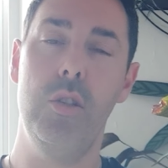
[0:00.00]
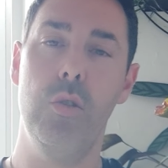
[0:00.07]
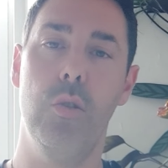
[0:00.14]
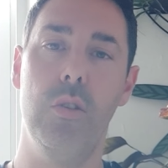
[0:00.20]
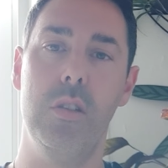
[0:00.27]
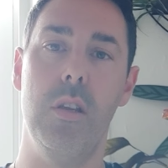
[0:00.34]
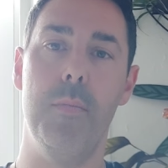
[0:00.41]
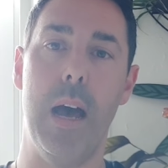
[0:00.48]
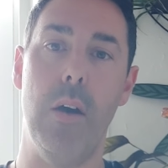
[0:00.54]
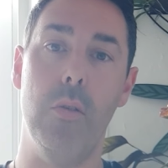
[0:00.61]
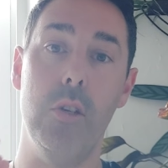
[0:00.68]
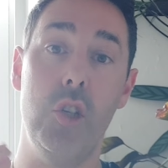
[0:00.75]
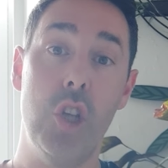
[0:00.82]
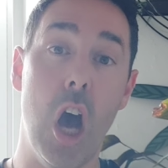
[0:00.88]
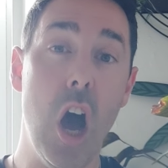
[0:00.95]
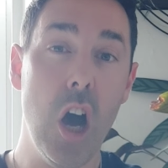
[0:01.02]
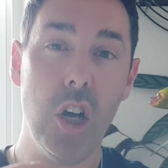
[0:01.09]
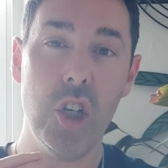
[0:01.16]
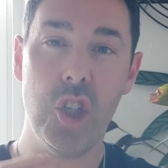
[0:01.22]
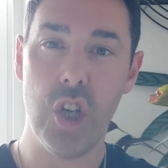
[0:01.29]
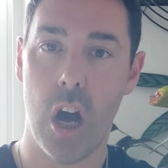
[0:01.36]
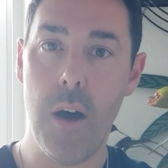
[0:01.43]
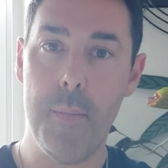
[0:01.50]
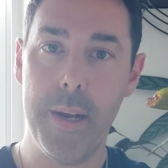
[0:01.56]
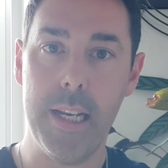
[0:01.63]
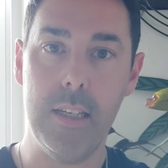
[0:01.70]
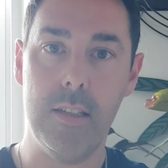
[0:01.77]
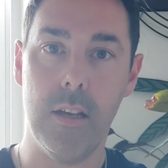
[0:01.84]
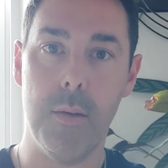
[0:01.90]
talks about dark
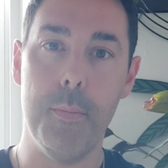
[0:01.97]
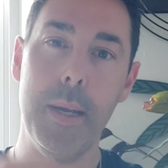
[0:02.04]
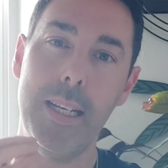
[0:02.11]
shamanism